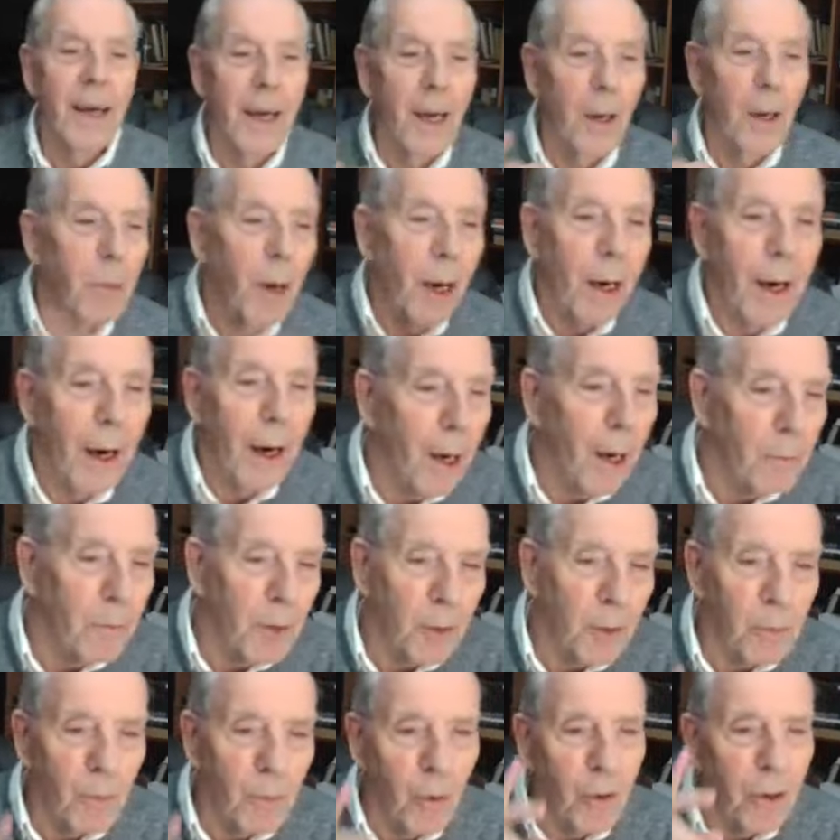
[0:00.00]

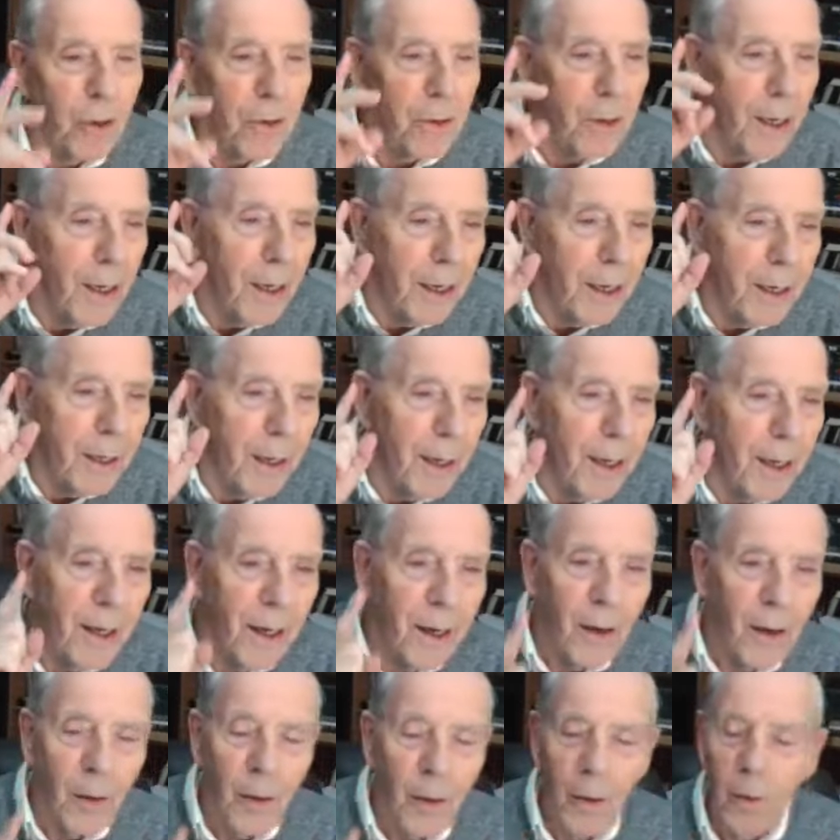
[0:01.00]
Abraham had more than
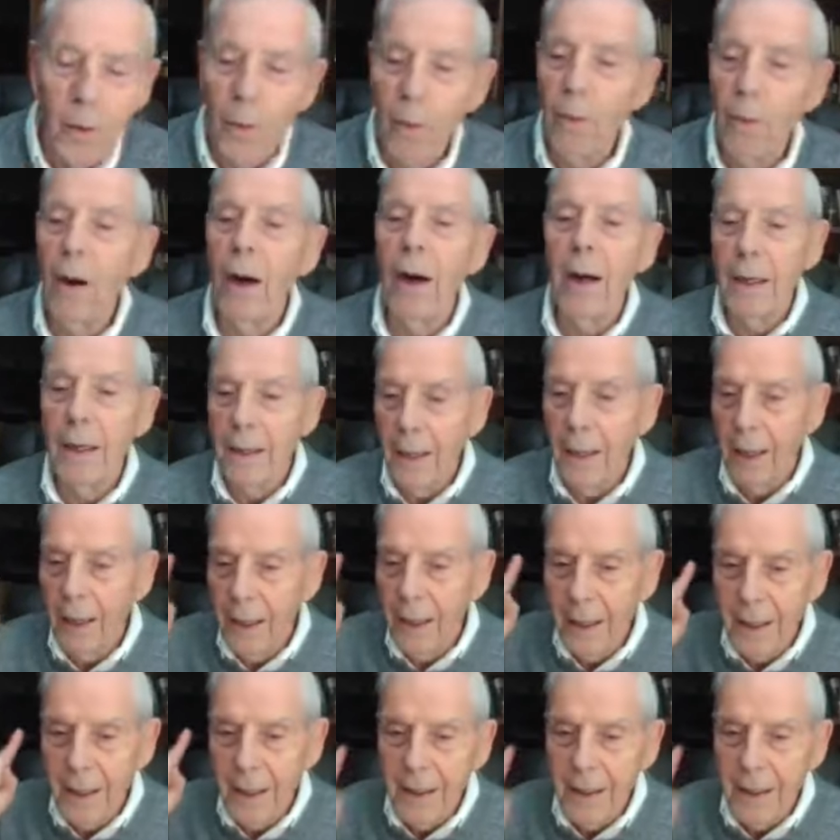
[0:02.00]
one